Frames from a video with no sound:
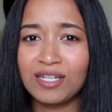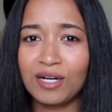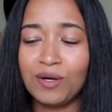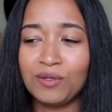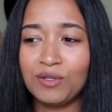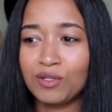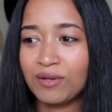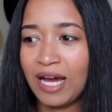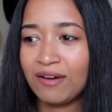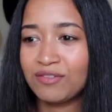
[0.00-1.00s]
you know, you
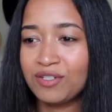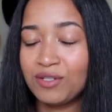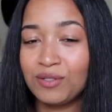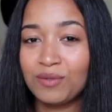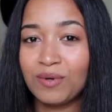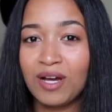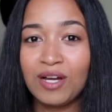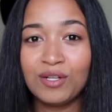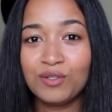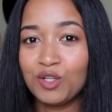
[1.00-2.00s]
don't have to
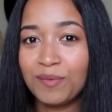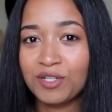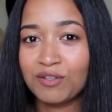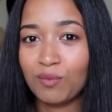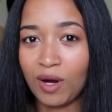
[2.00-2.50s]
do a bunch of